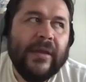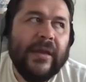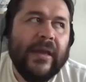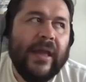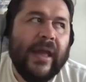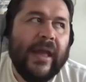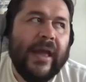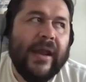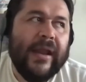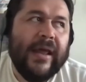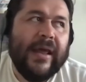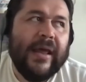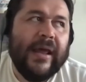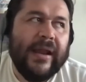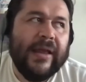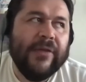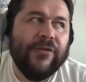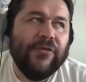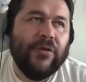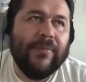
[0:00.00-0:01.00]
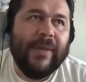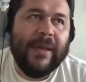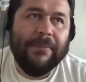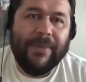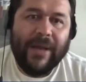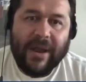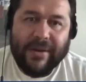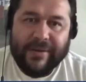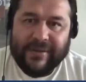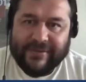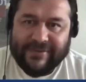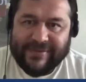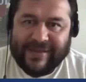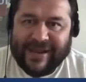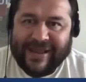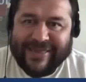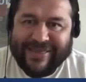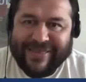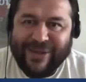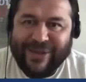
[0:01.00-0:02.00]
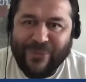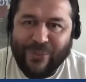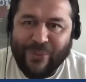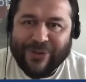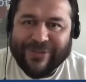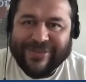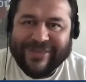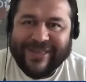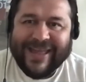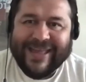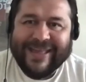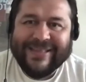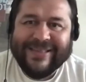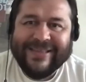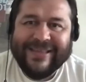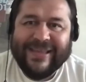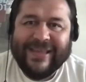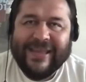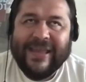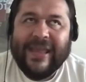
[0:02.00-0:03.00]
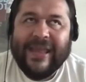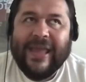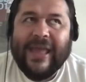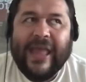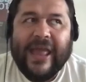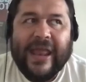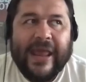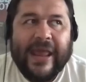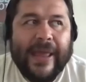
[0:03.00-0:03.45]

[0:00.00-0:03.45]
and I told my parents that I didn't want that, and